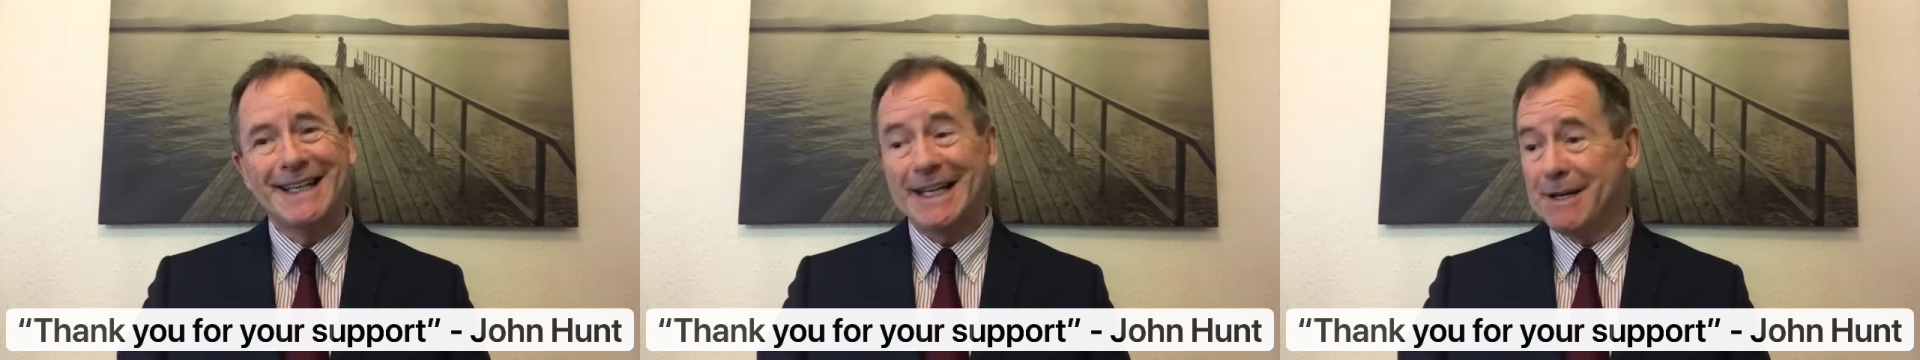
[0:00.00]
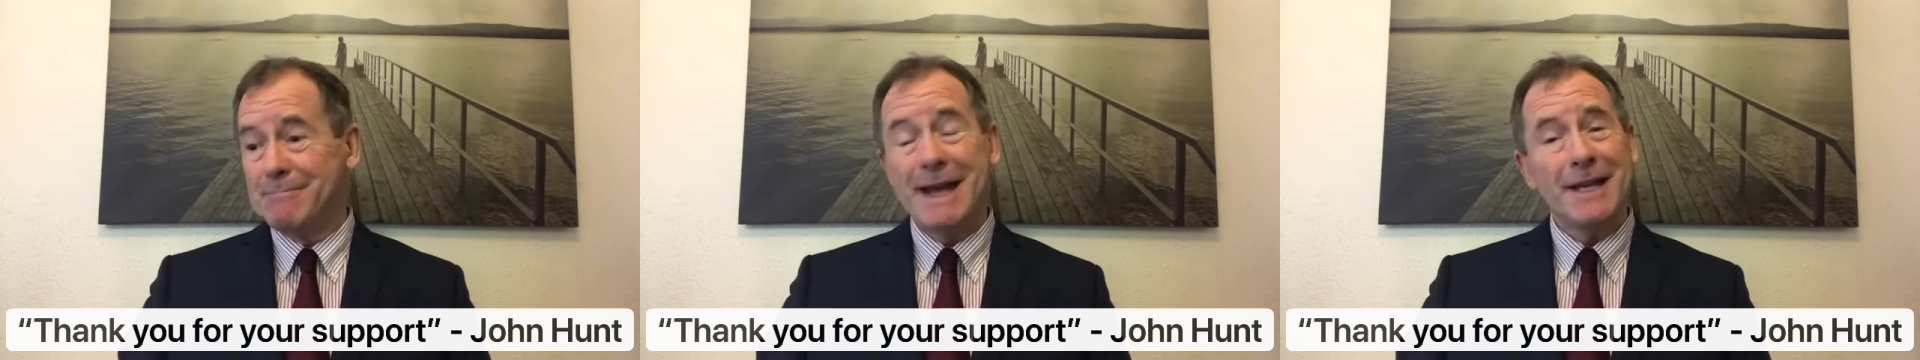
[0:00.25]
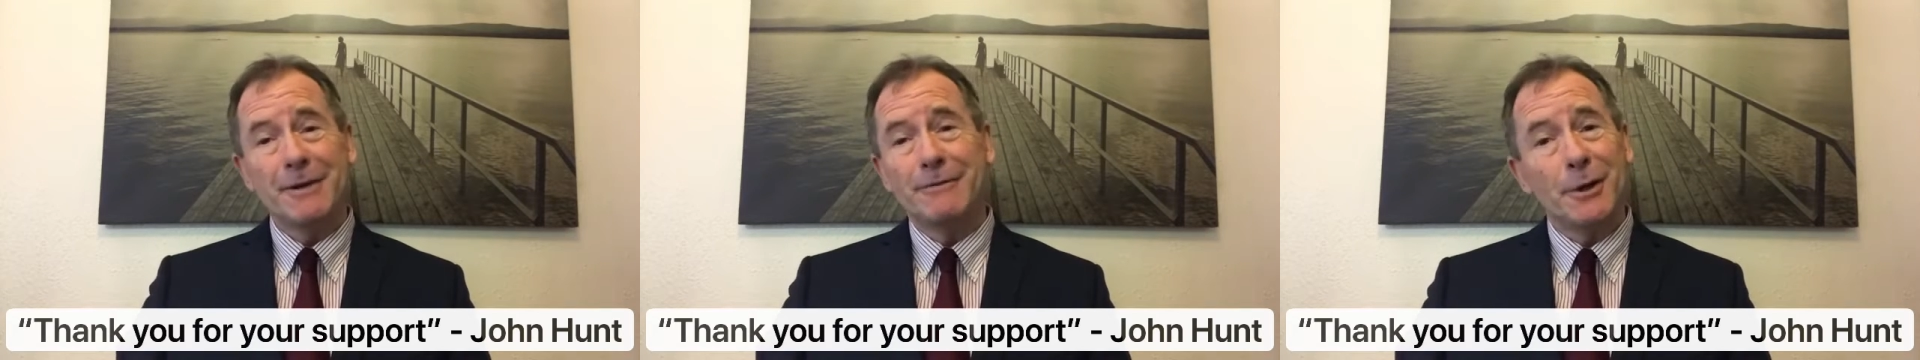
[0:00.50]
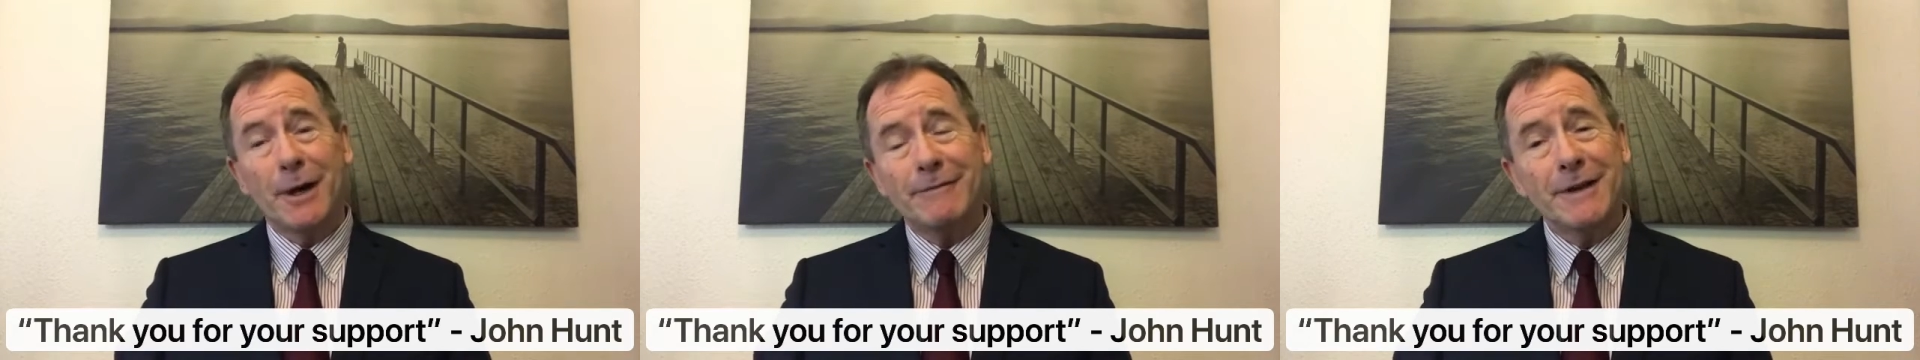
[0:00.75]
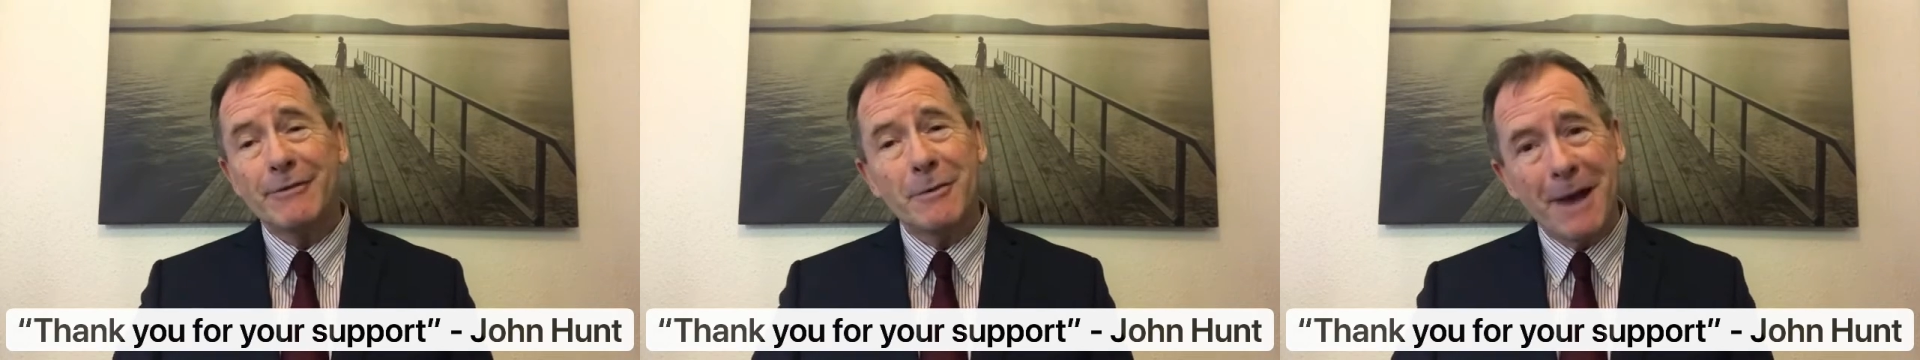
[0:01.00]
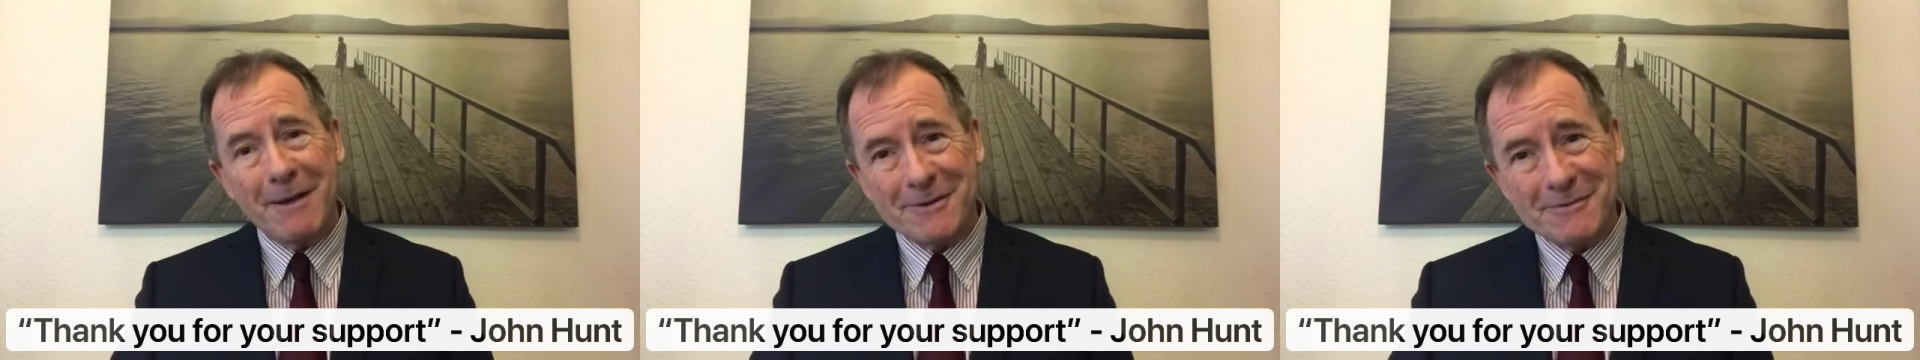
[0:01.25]
Many of you I've never
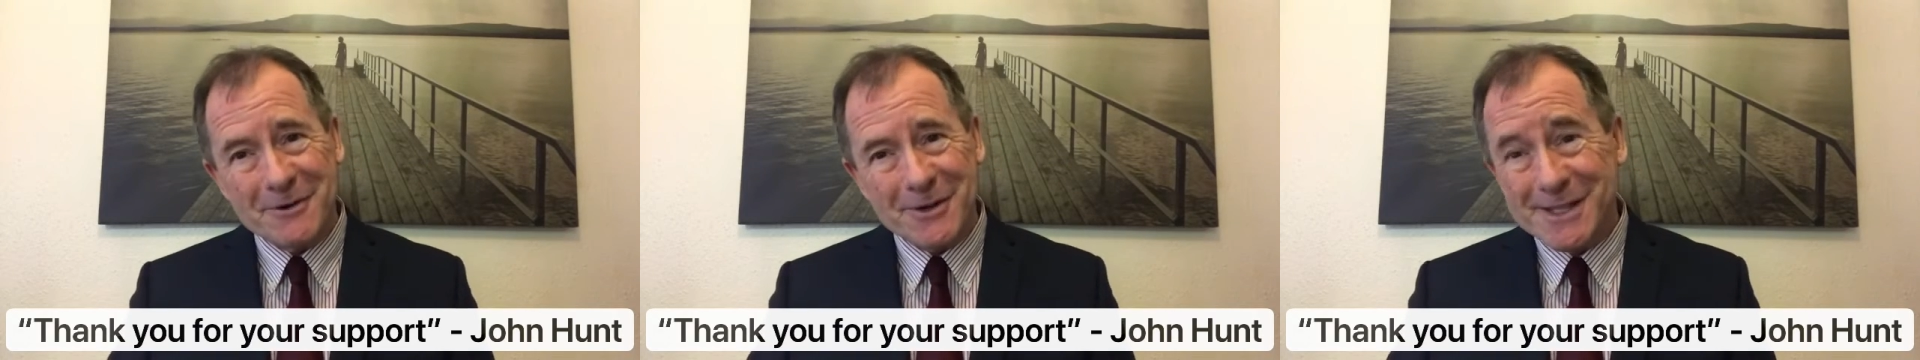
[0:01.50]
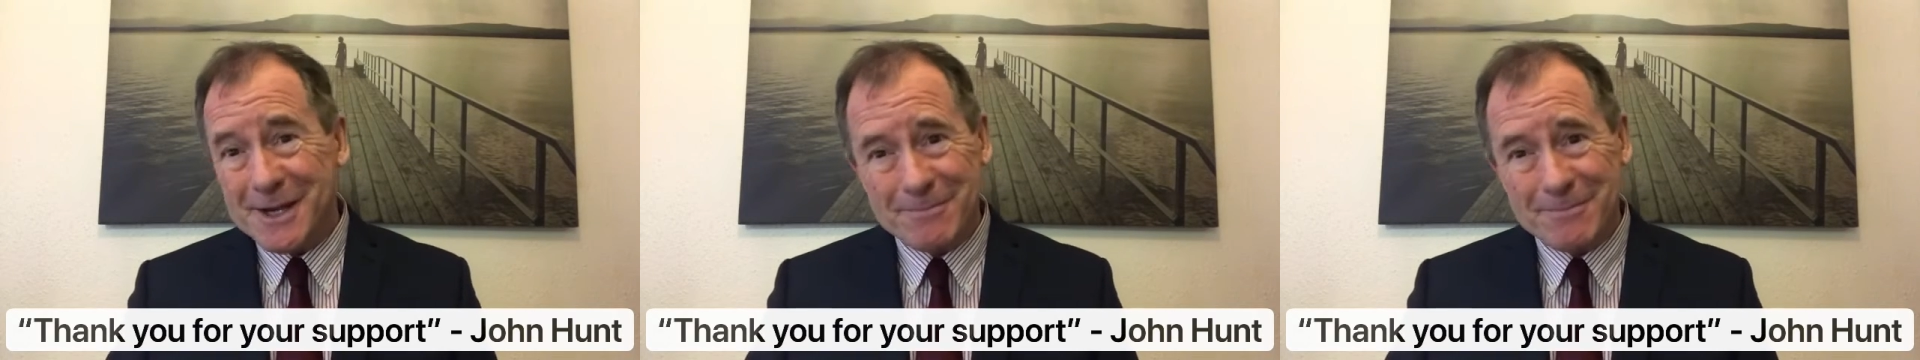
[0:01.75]
met before,